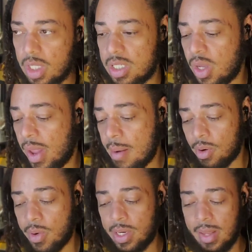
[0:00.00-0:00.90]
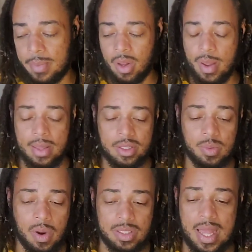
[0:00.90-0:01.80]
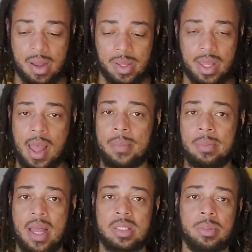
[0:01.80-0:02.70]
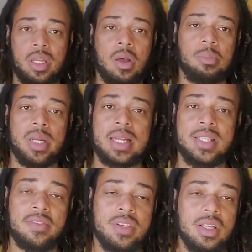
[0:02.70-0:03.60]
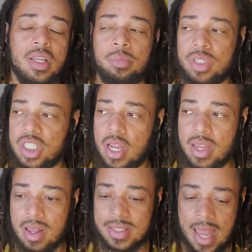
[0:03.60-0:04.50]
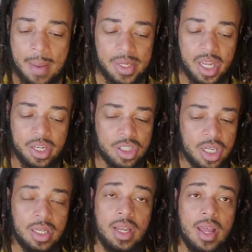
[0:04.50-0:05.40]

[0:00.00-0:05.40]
So Capricorn, let me know how this works out in the comment box below, but I definitely appreciate y'all's time and energy and